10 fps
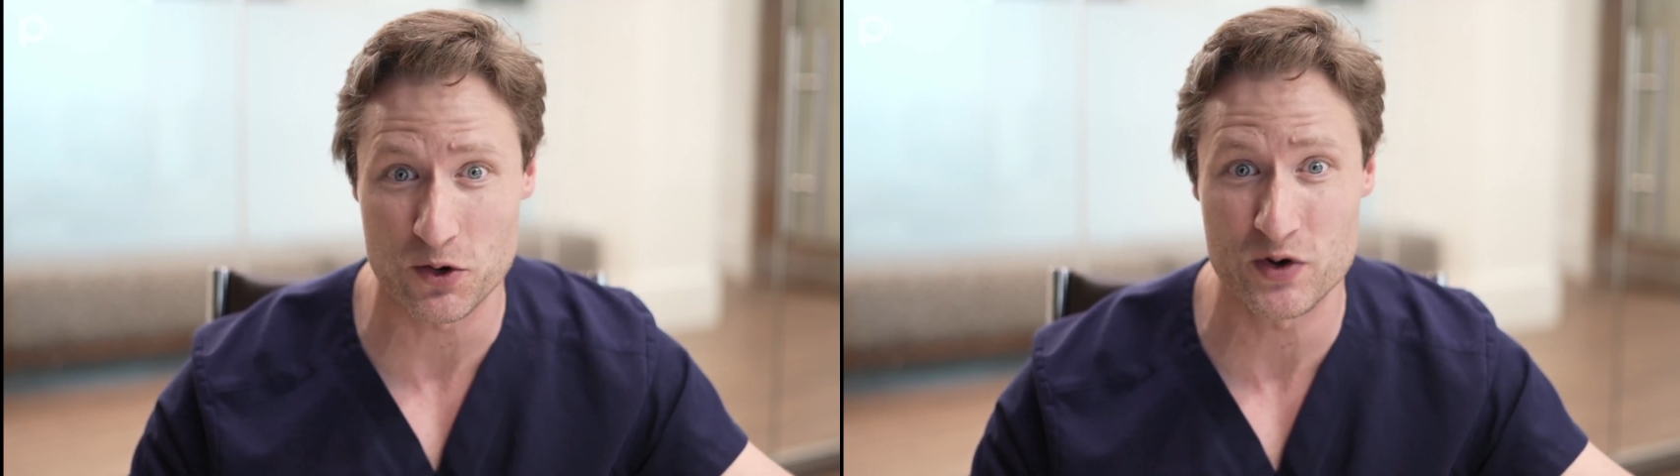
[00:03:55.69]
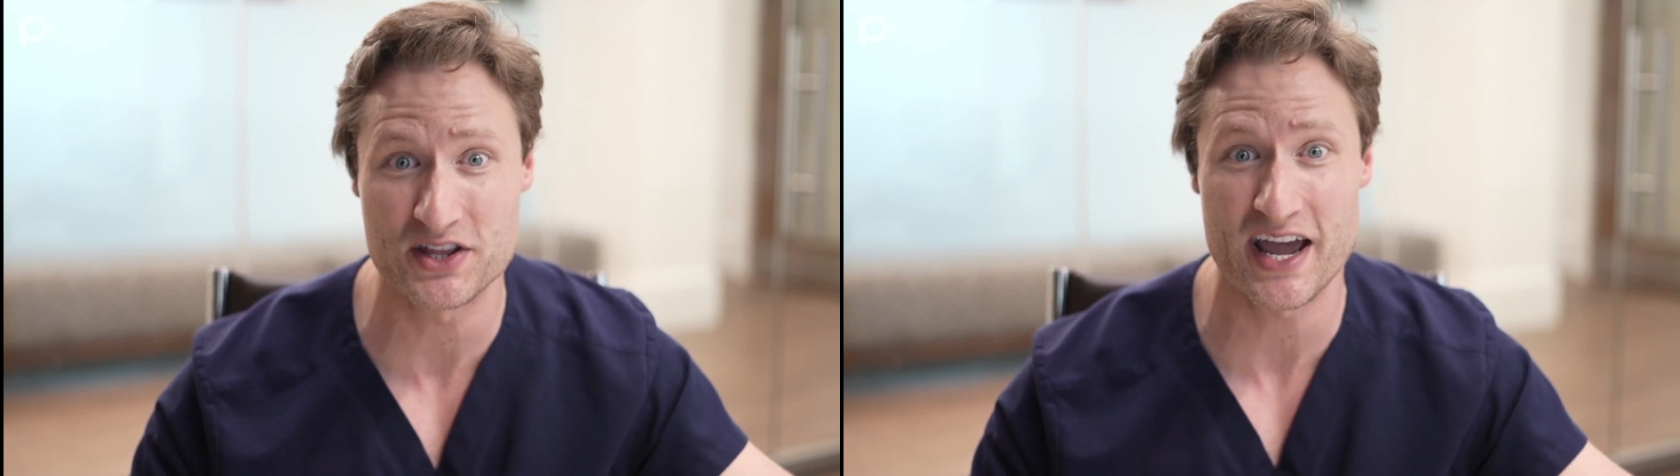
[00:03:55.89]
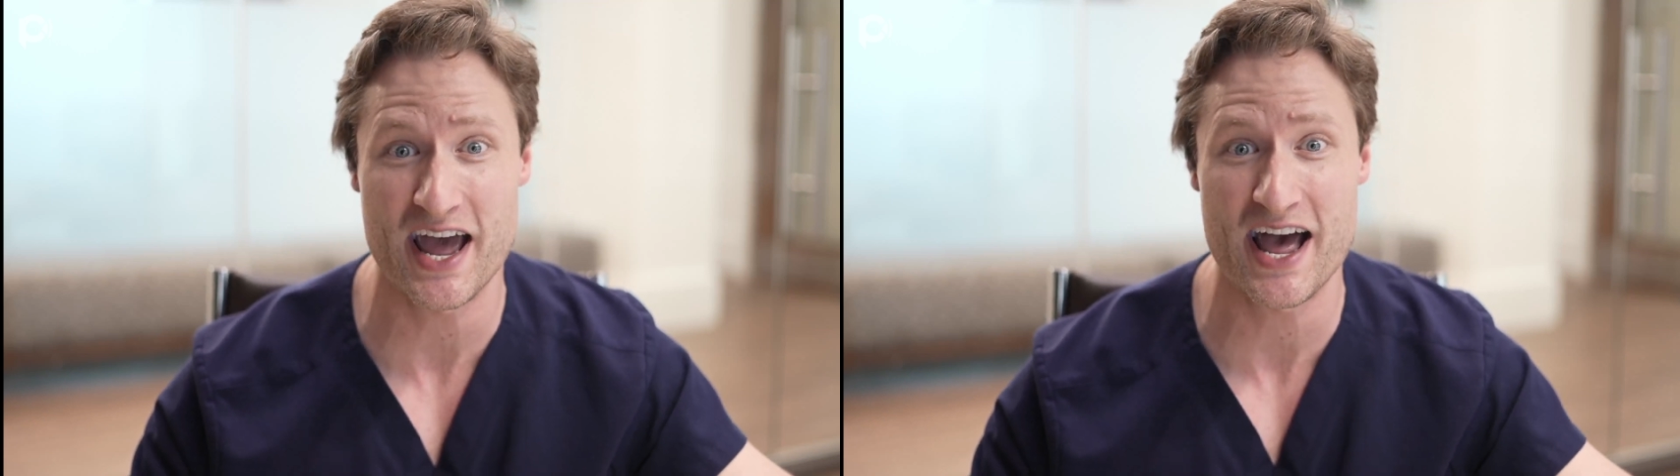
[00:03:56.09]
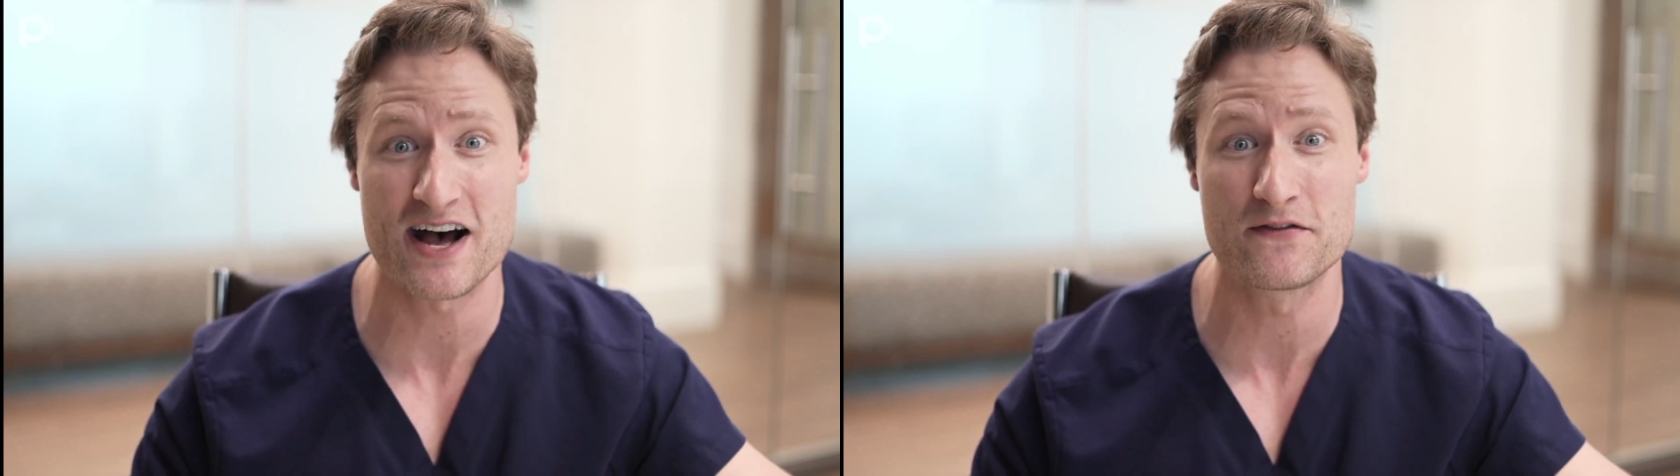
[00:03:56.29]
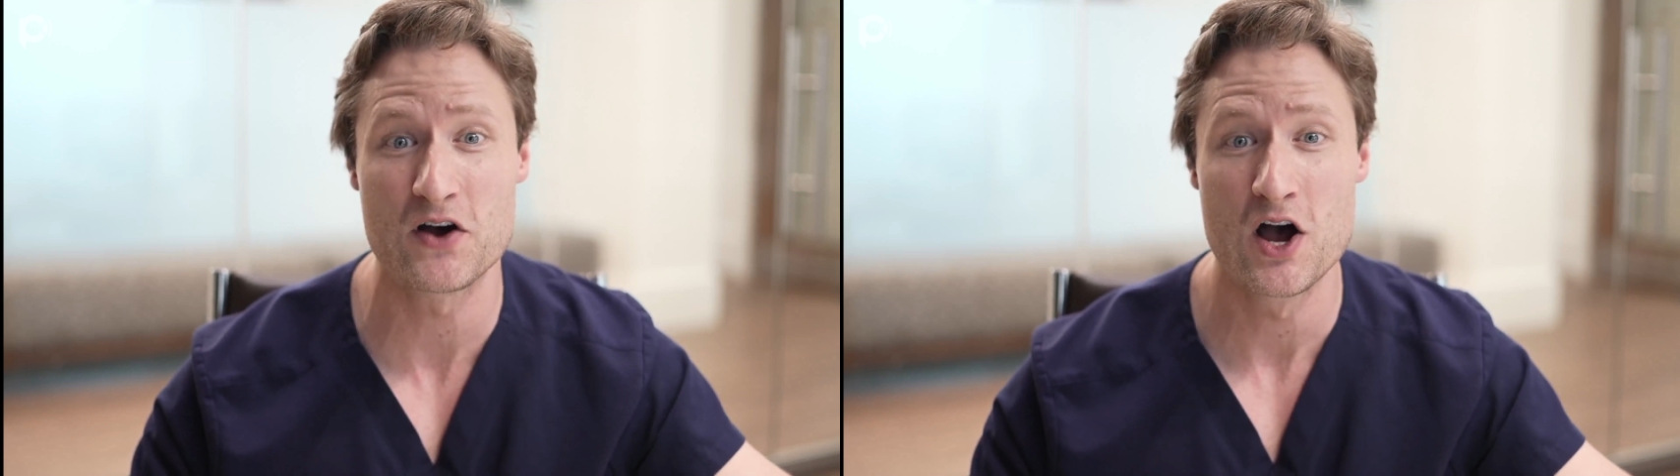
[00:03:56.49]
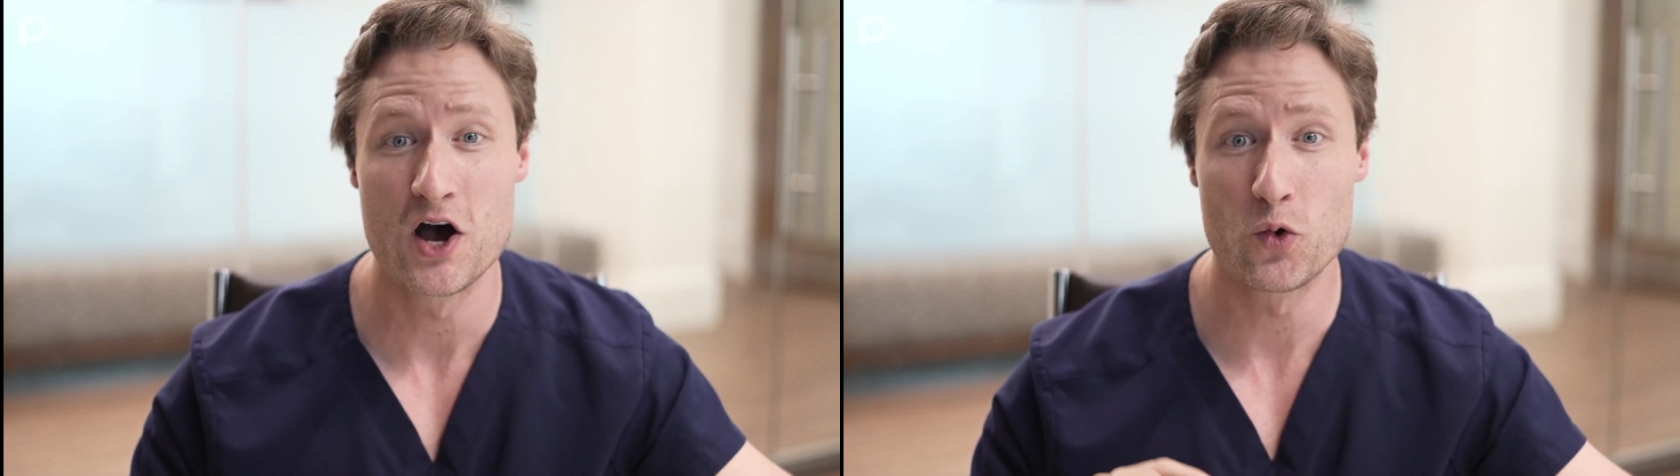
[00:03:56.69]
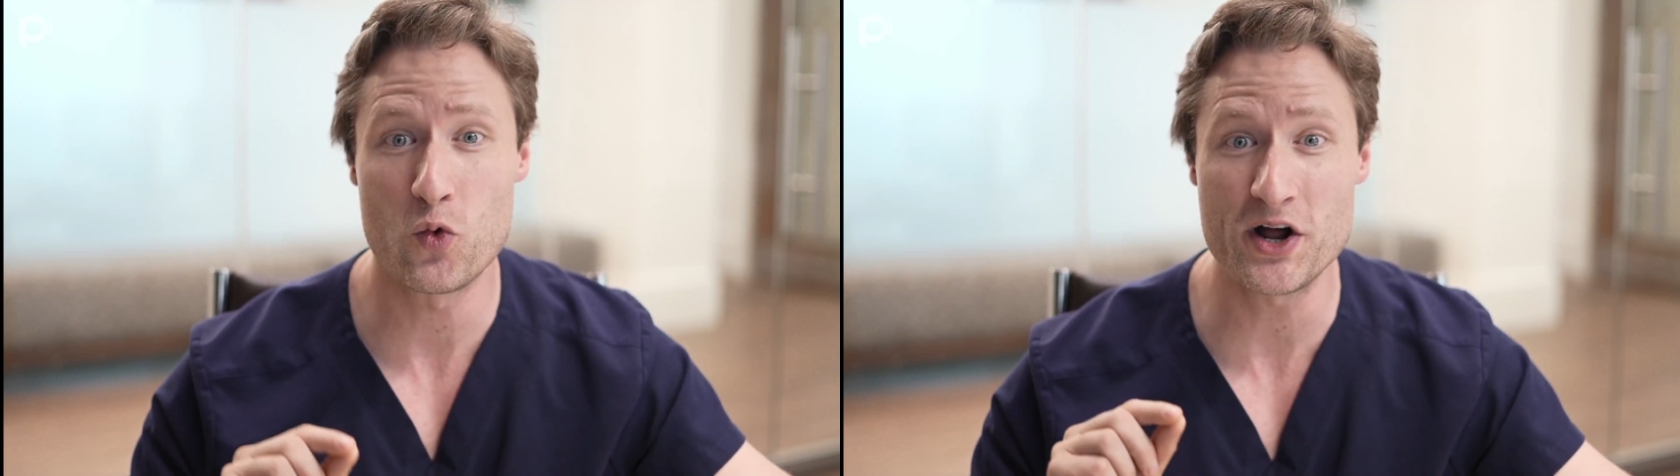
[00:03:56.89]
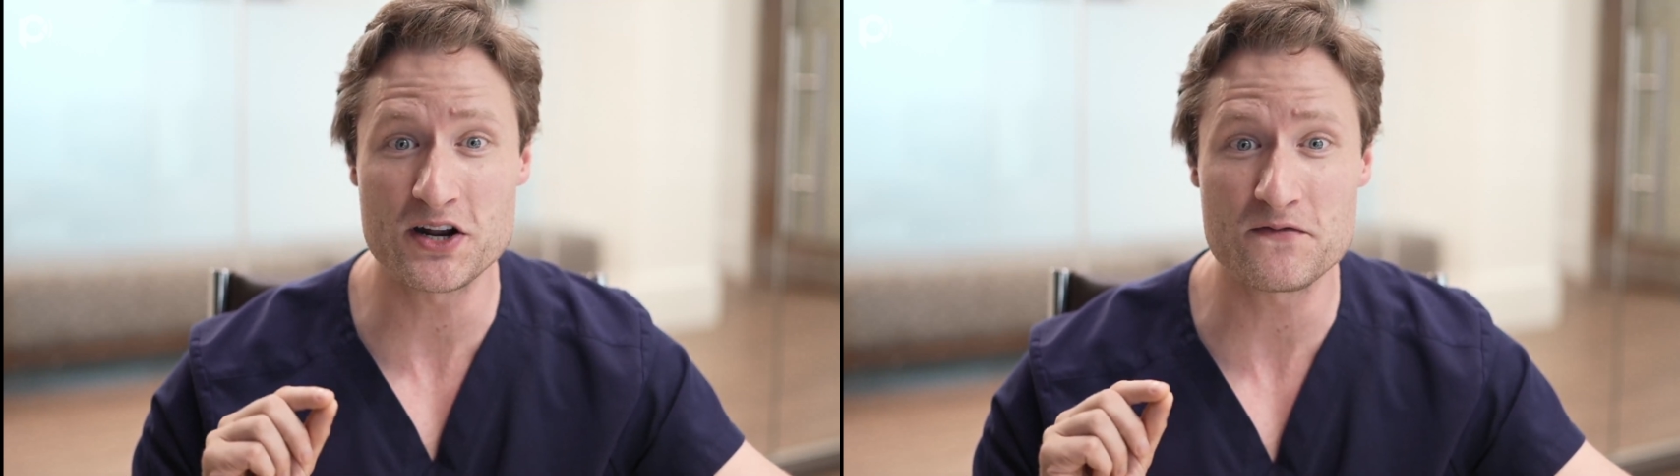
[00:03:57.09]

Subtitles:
when they have one